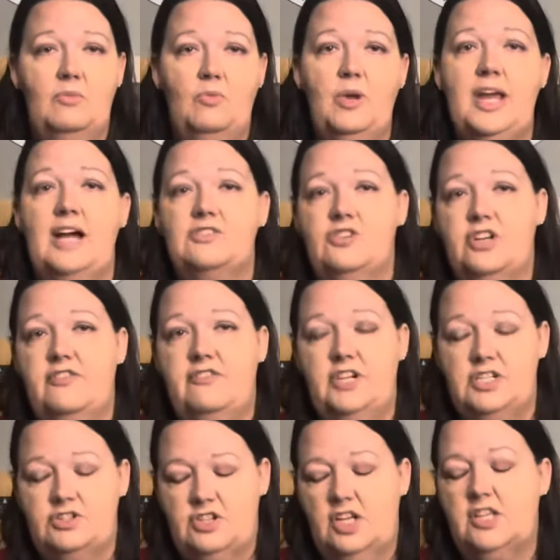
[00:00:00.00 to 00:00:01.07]
We actually
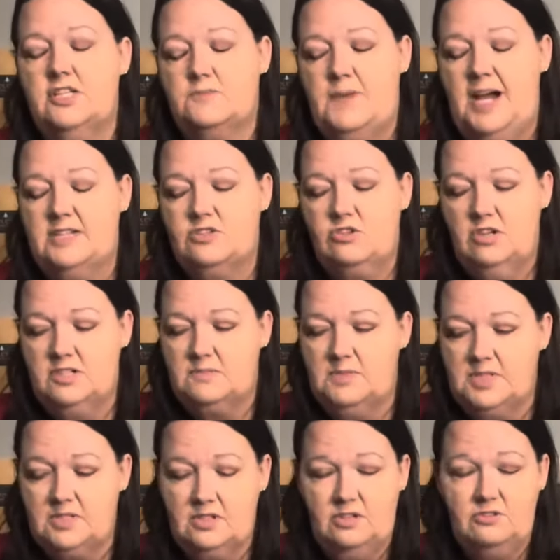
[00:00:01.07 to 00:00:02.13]
finished it this past
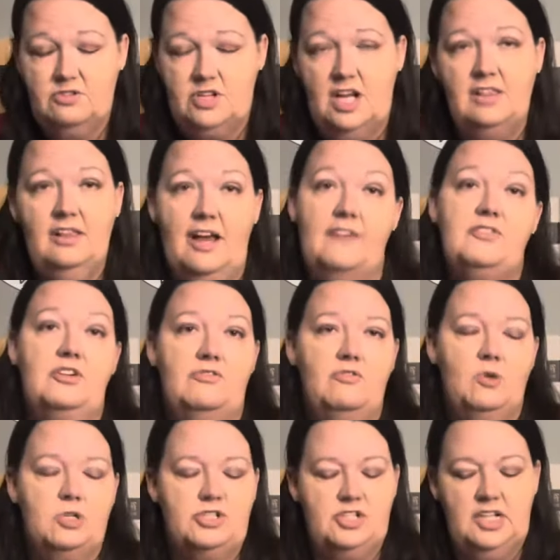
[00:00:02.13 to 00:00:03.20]
Christmas, so there's none left,
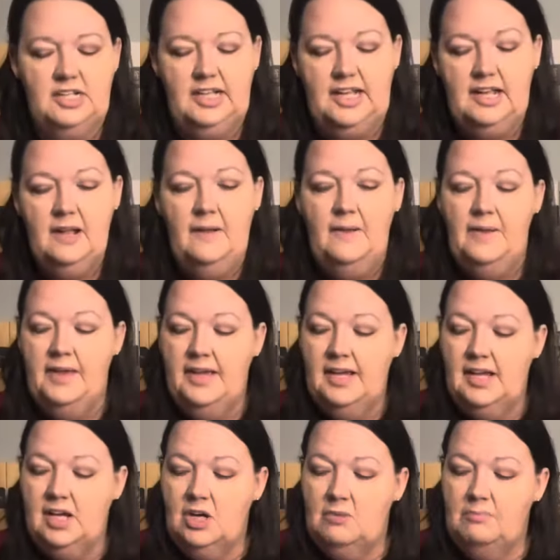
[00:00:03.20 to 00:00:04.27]
unfortunately.
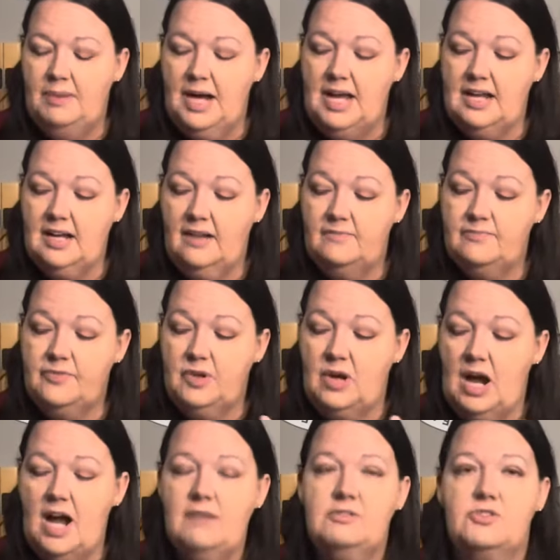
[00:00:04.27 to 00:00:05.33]
But
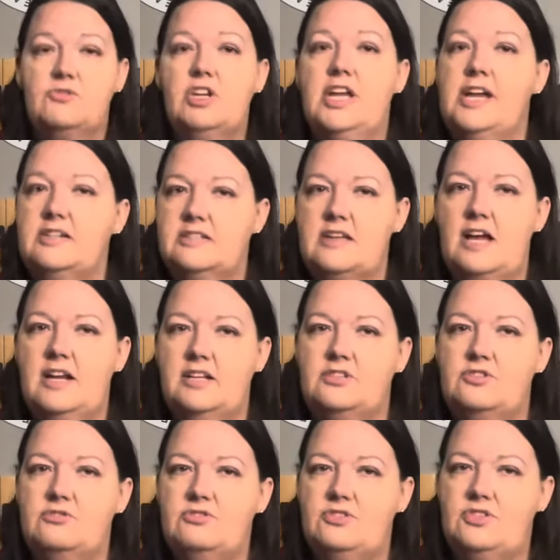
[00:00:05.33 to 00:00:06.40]
I was really excited
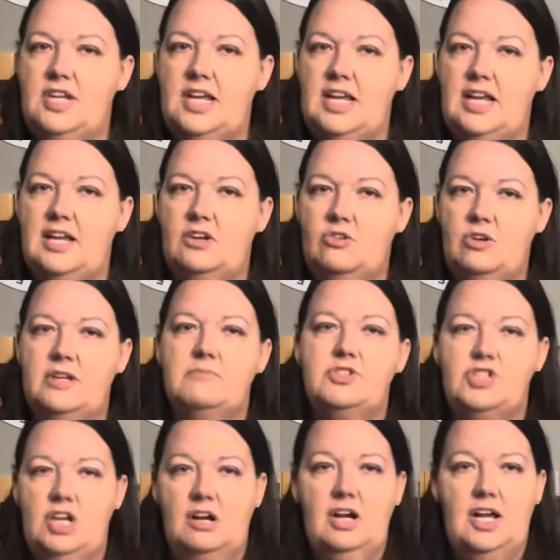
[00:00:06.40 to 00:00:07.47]
to see cream
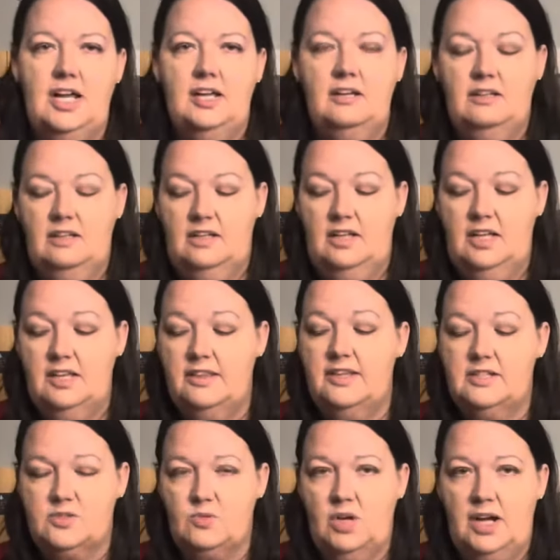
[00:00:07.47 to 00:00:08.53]
sherry in
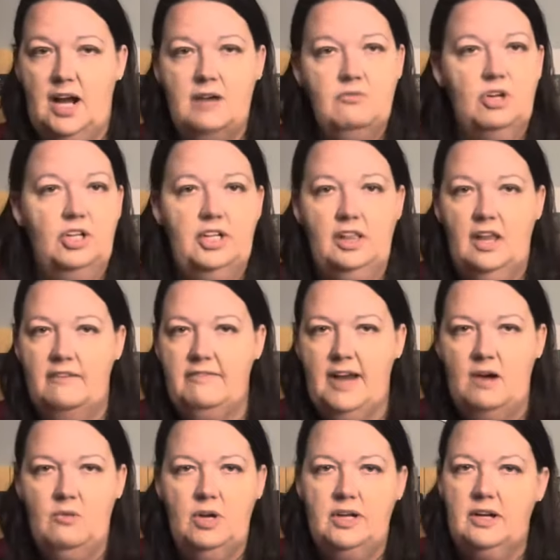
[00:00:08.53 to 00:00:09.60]
this one. I really love
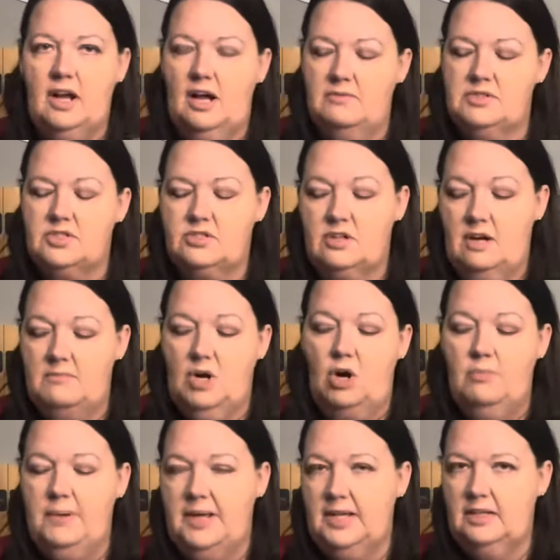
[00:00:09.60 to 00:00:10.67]
that one. I'm
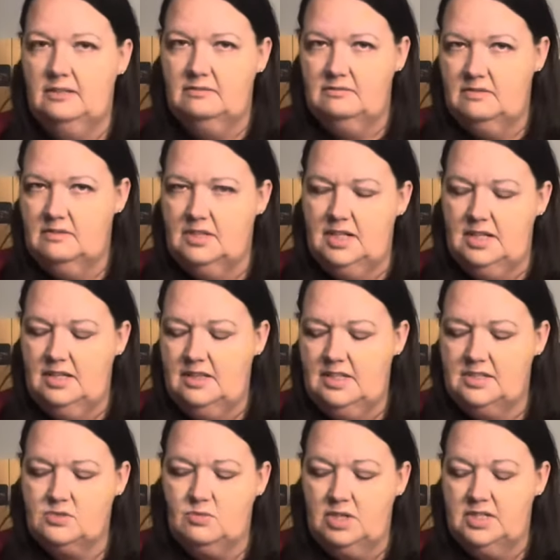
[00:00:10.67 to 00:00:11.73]
hoping
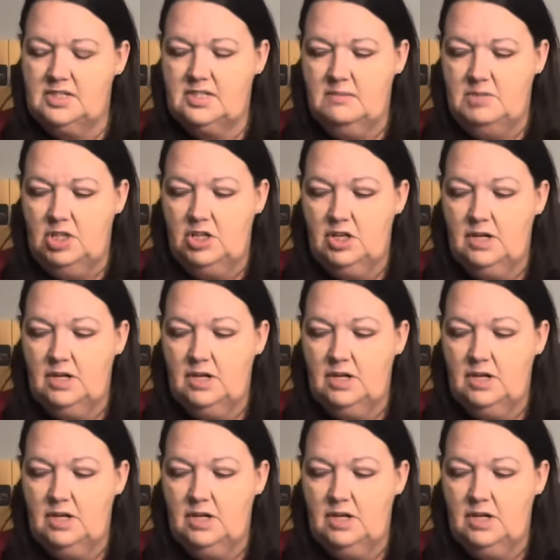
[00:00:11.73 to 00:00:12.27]
this one is similar.